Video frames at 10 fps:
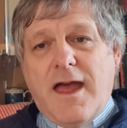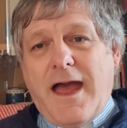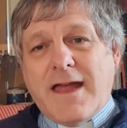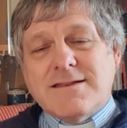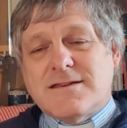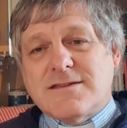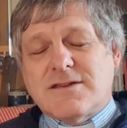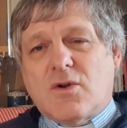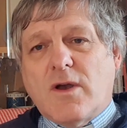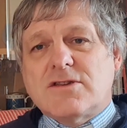answers to
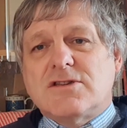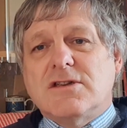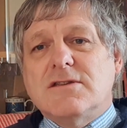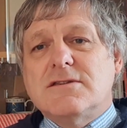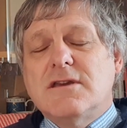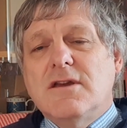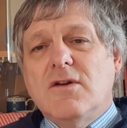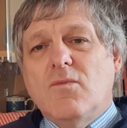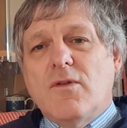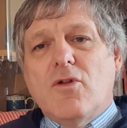questions
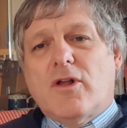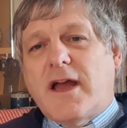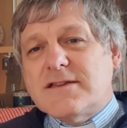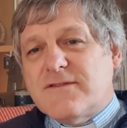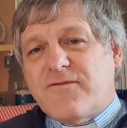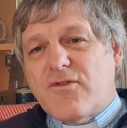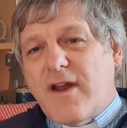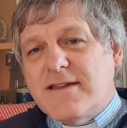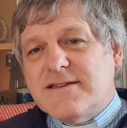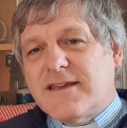with all kinds of
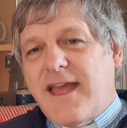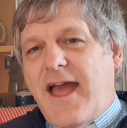forensic